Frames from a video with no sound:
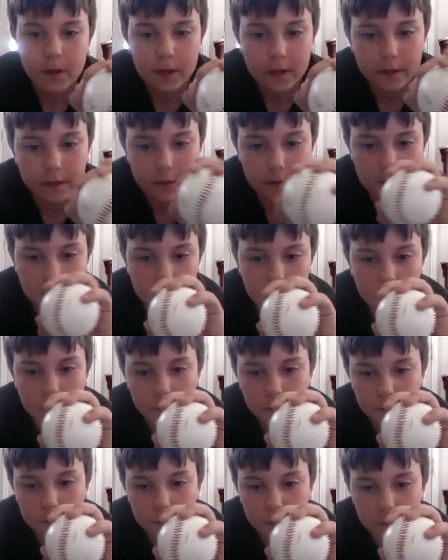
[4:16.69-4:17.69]
And this is a
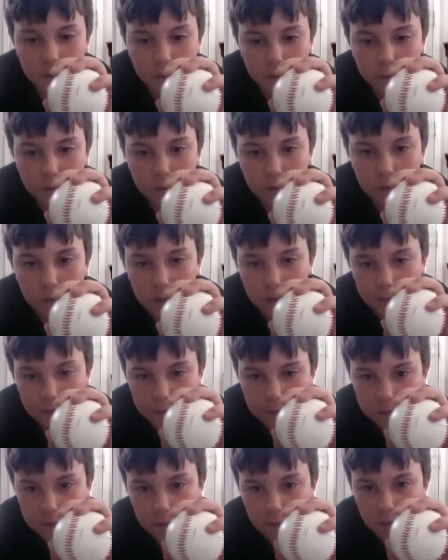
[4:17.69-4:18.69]
good pitch to
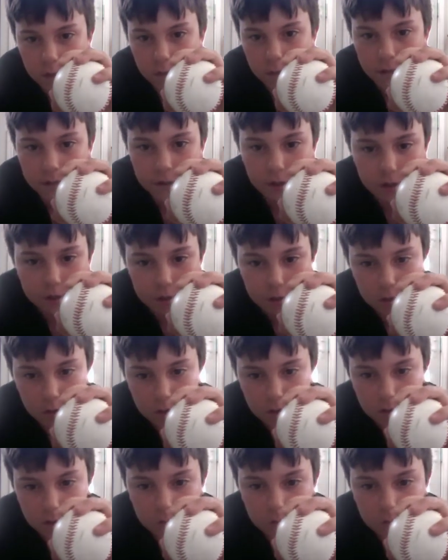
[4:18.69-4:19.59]
throw in the dirt.